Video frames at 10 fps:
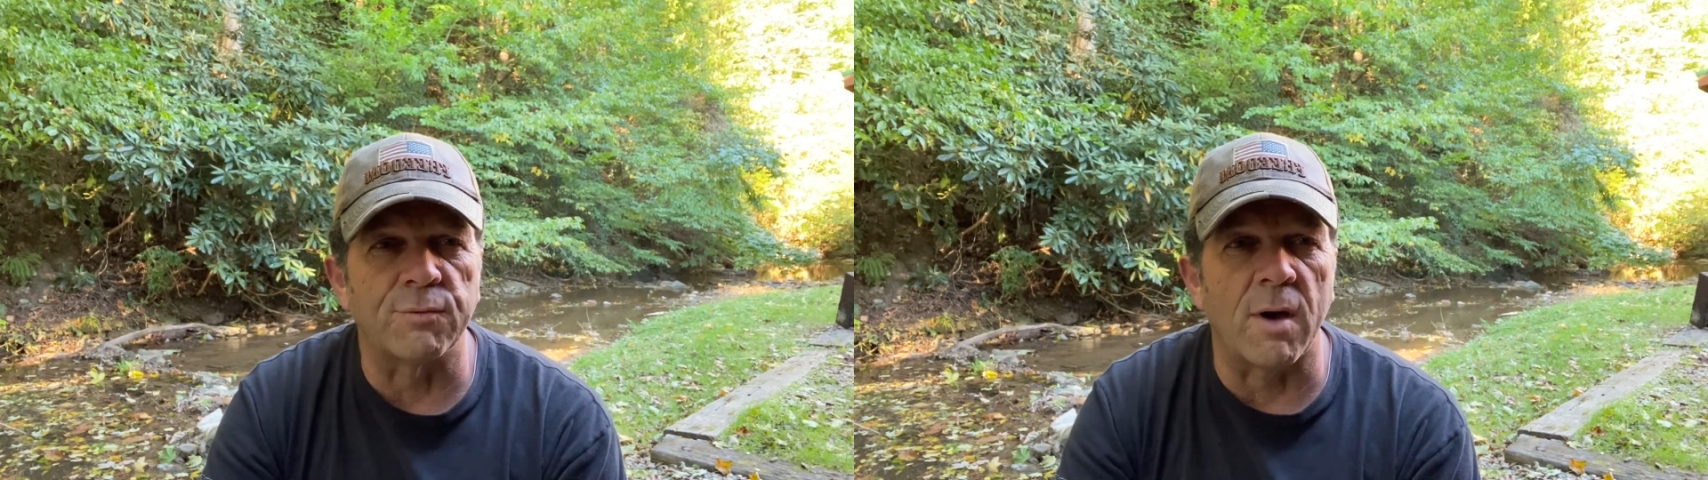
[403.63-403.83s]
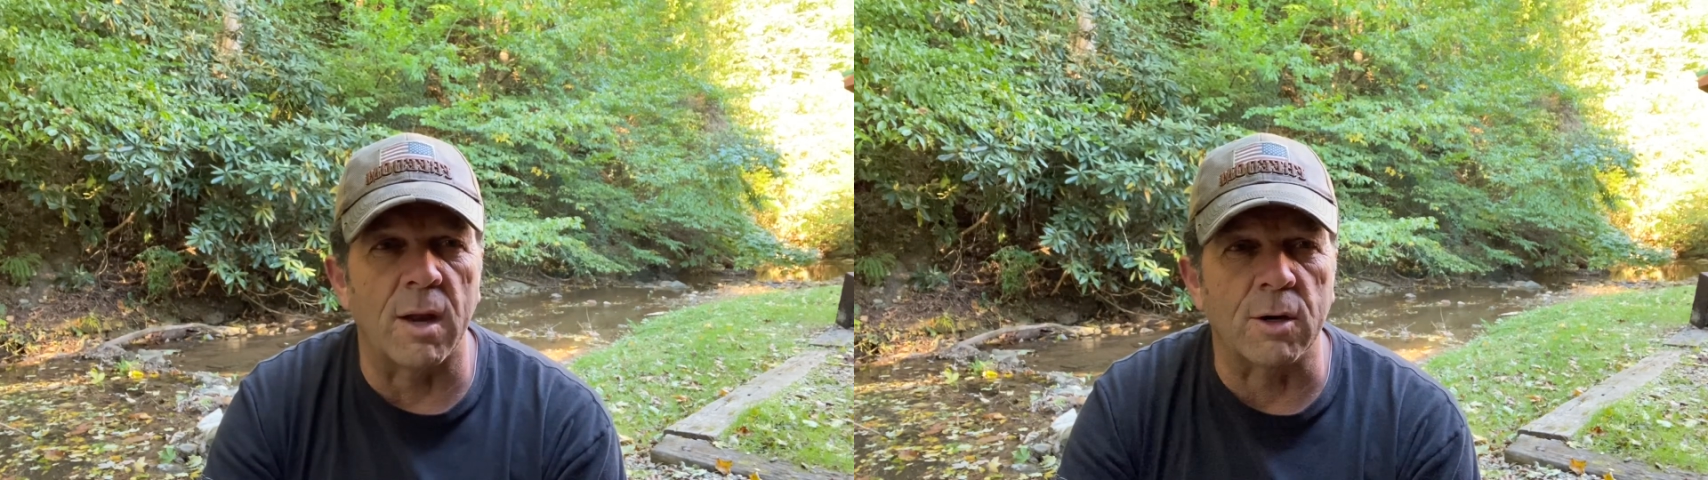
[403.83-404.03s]

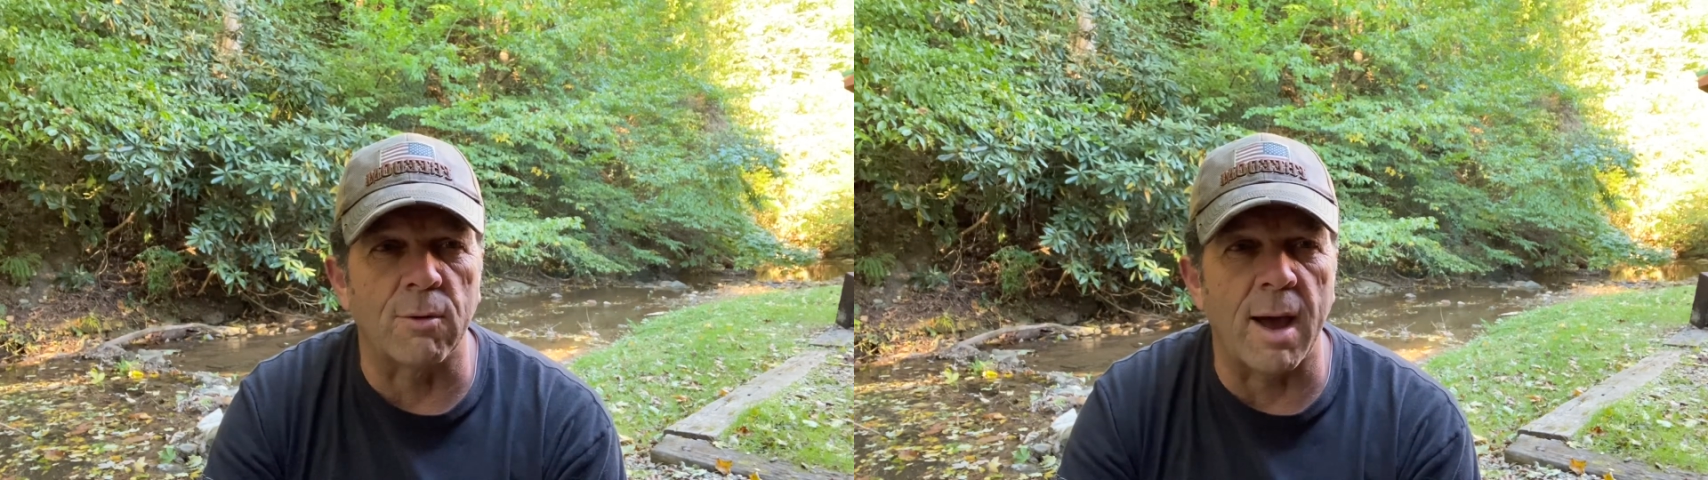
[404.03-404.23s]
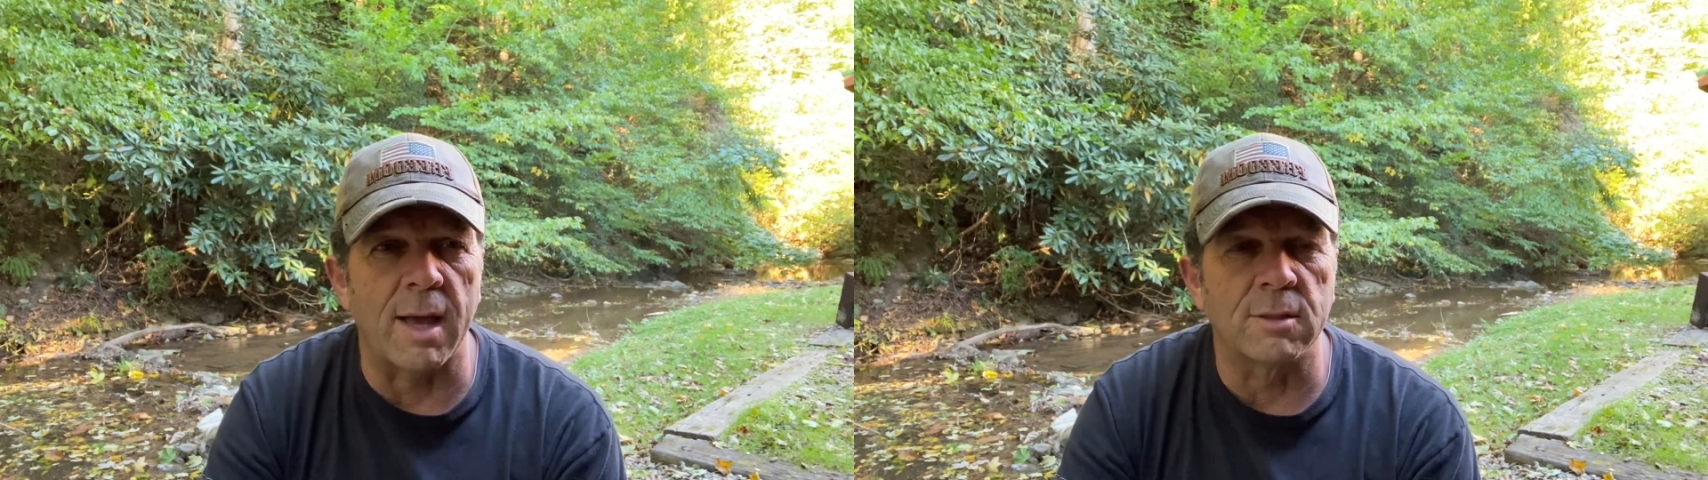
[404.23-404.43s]
follow
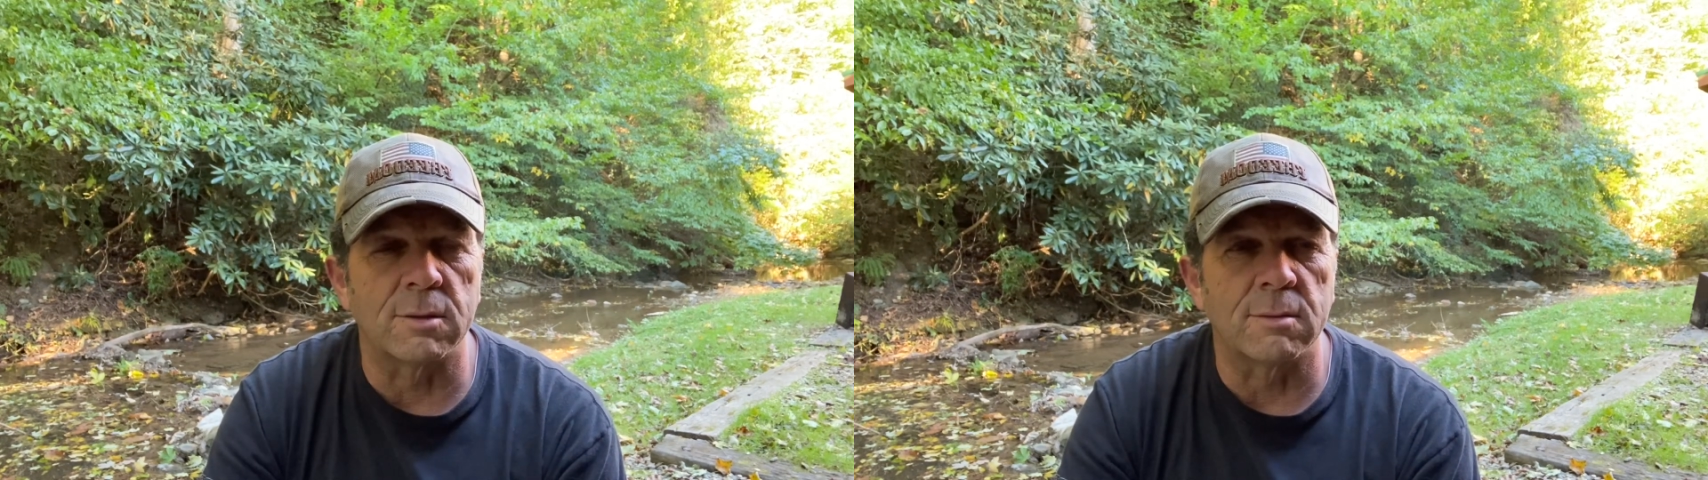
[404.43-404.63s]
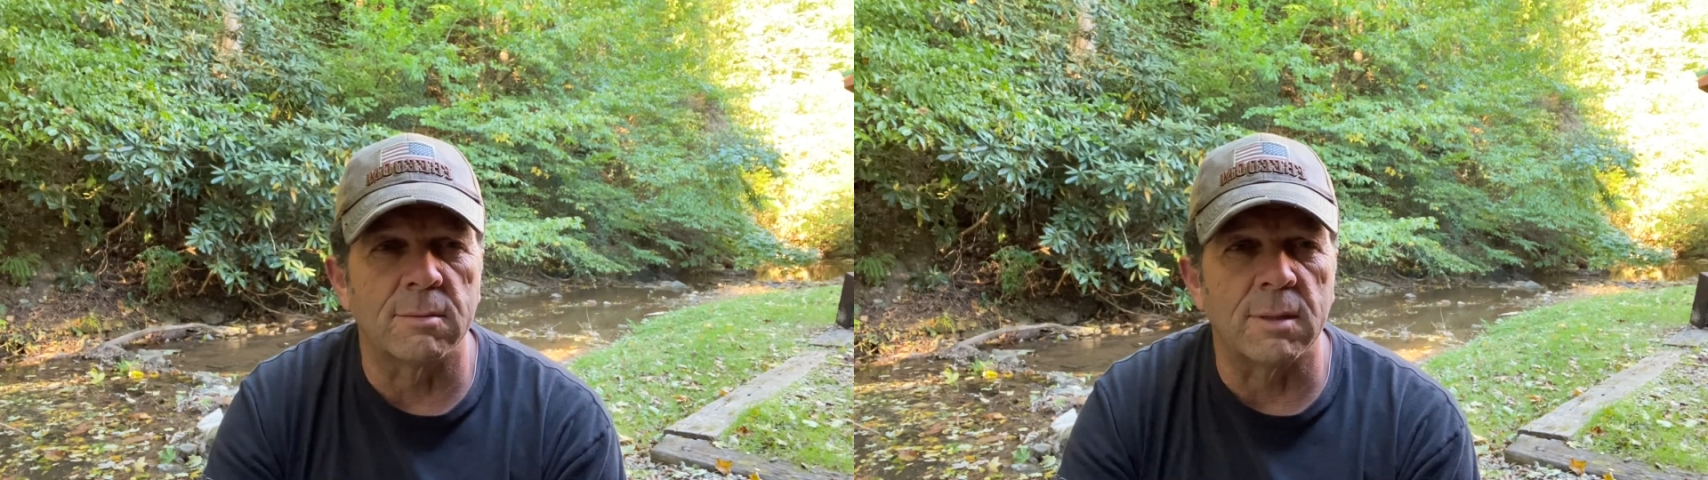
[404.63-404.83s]
Christ.